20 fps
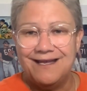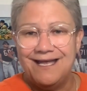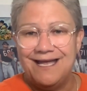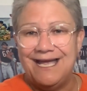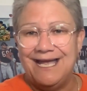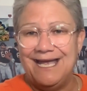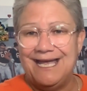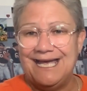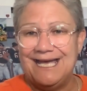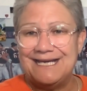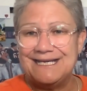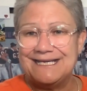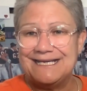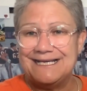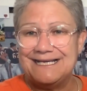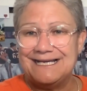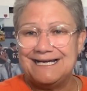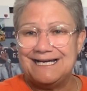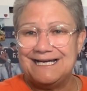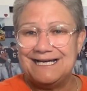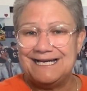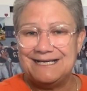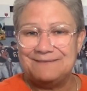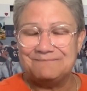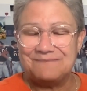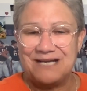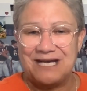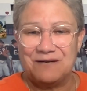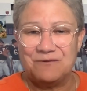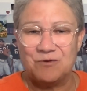And
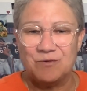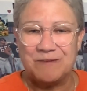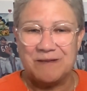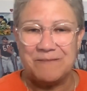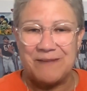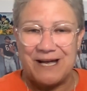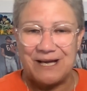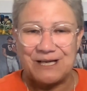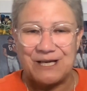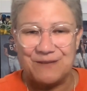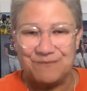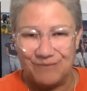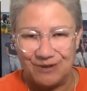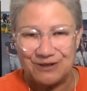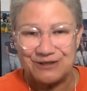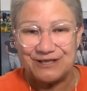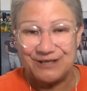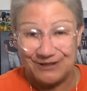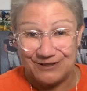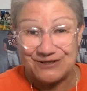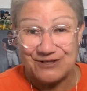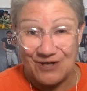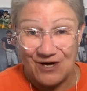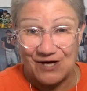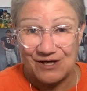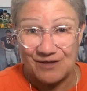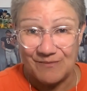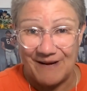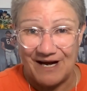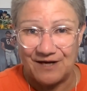I will be back on Monday to
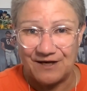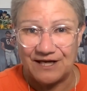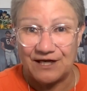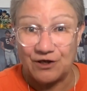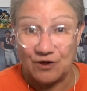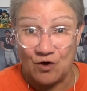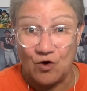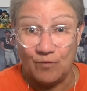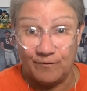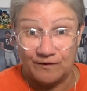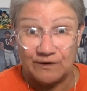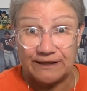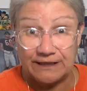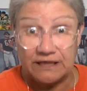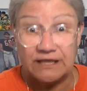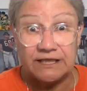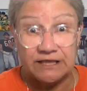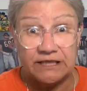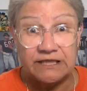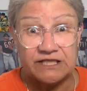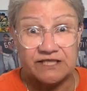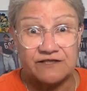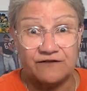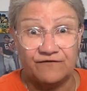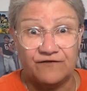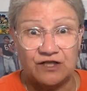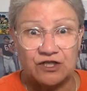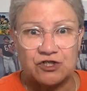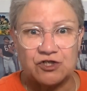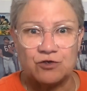talk about it. And hopefully it is a
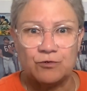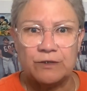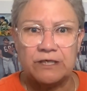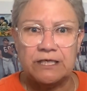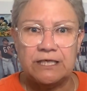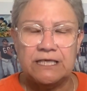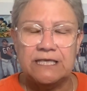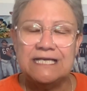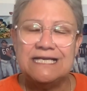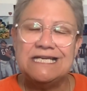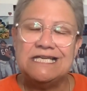victory.